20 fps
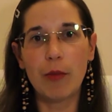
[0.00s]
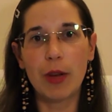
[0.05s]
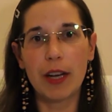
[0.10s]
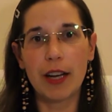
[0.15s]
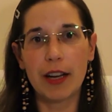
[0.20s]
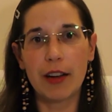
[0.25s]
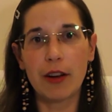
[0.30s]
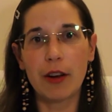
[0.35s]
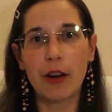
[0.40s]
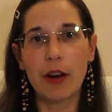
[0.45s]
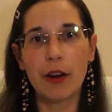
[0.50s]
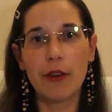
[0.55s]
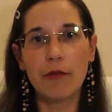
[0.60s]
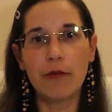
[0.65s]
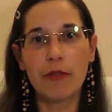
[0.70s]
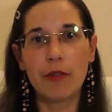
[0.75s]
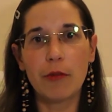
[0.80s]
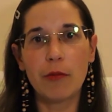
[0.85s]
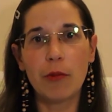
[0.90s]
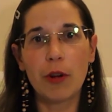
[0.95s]
when I got home
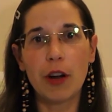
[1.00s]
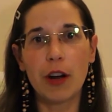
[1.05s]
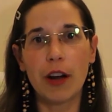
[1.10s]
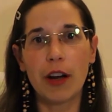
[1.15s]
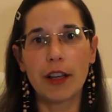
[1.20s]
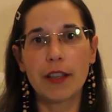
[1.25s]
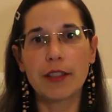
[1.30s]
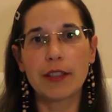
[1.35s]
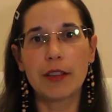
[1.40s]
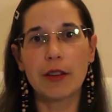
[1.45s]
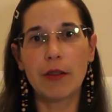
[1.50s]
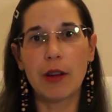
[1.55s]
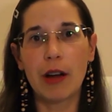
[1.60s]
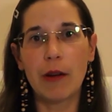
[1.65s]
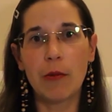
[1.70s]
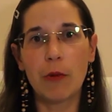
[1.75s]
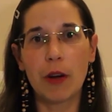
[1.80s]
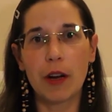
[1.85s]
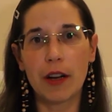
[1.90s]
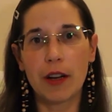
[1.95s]
from work. So I
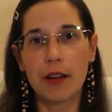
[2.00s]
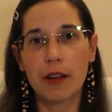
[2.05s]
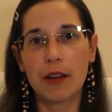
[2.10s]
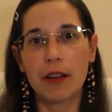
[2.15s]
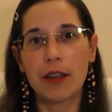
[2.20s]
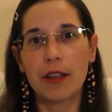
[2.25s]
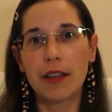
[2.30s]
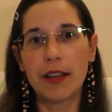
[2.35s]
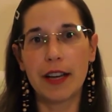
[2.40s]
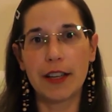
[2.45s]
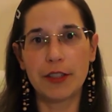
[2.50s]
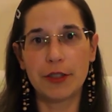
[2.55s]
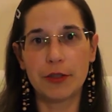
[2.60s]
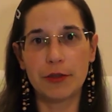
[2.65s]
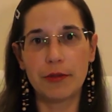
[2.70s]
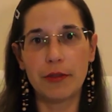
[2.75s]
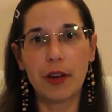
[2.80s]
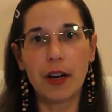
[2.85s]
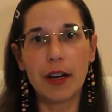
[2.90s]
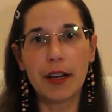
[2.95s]
work 9 to
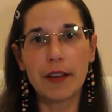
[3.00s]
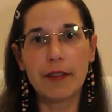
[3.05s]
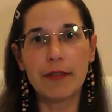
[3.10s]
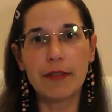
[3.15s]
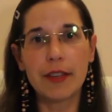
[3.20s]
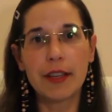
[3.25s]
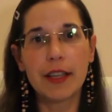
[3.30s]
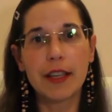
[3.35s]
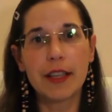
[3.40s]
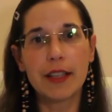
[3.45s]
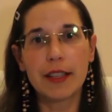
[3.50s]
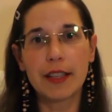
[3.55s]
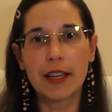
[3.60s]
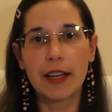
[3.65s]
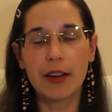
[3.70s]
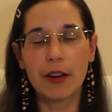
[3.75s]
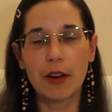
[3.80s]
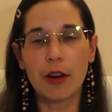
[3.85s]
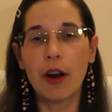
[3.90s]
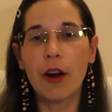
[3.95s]
5, then
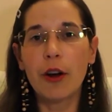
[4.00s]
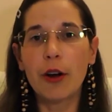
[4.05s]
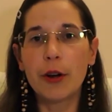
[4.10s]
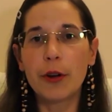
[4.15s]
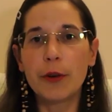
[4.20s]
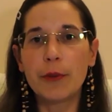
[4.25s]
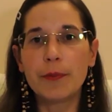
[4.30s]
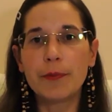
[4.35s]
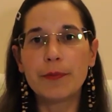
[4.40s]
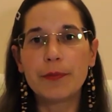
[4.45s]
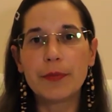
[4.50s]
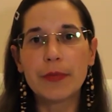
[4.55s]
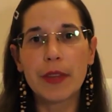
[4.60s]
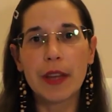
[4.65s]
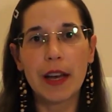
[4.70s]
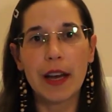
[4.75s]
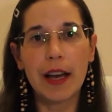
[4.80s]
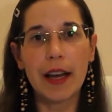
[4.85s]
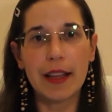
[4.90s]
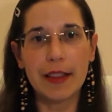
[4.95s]
I got home,
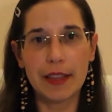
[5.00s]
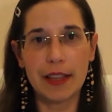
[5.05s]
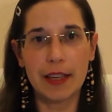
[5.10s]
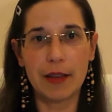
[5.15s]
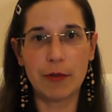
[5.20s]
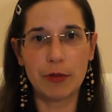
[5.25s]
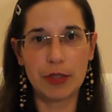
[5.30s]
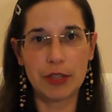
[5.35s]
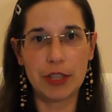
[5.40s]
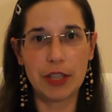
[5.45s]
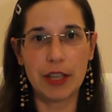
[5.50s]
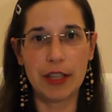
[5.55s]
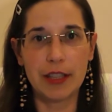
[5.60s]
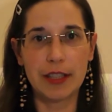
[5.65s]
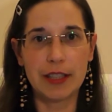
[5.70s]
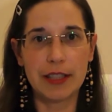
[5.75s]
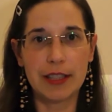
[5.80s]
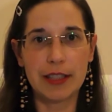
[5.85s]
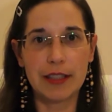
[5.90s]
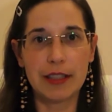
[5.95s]
and then I would
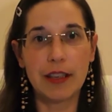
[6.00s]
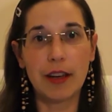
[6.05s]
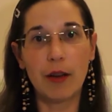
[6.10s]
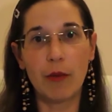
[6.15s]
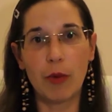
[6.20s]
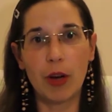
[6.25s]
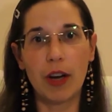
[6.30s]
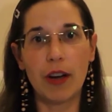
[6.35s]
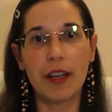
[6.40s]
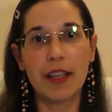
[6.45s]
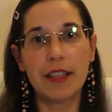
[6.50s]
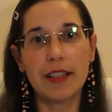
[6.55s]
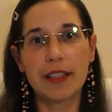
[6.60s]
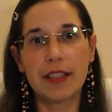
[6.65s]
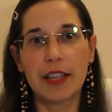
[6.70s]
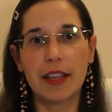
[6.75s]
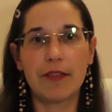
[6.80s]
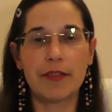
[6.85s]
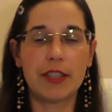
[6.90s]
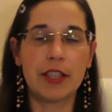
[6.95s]
turn the,
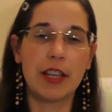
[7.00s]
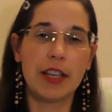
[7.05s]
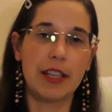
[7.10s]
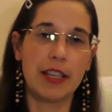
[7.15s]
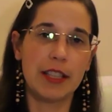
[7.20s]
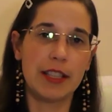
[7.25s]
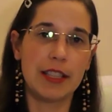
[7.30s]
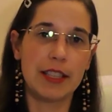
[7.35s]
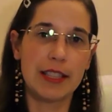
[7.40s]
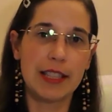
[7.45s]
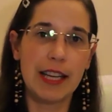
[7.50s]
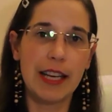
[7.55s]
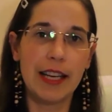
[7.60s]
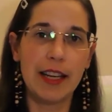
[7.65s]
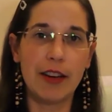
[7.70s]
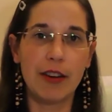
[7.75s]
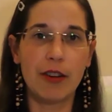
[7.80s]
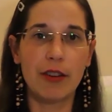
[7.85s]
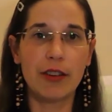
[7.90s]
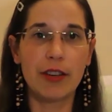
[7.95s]
instead of turning the
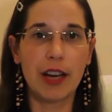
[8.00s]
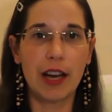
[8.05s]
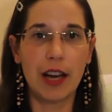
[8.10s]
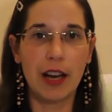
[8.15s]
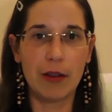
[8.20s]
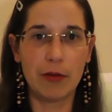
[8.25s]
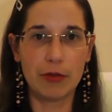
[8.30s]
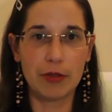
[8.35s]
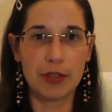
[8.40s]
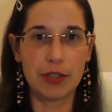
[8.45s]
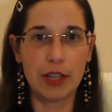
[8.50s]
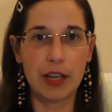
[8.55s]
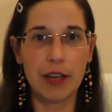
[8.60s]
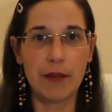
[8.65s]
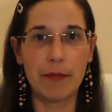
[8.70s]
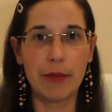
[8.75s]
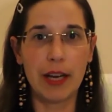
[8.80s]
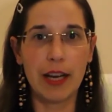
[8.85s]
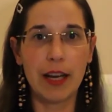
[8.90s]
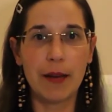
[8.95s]
telly on, I would
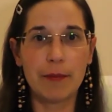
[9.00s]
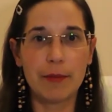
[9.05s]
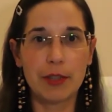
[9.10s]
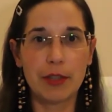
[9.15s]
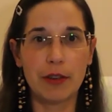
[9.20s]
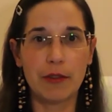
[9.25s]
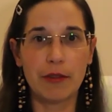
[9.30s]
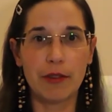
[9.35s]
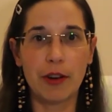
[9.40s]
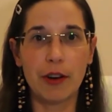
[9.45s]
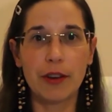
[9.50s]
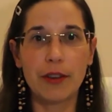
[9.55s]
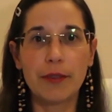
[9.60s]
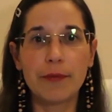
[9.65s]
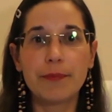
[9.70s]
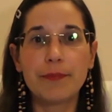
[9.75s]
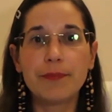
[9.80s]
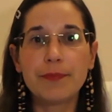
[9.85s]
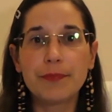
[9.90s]
turn my laptop on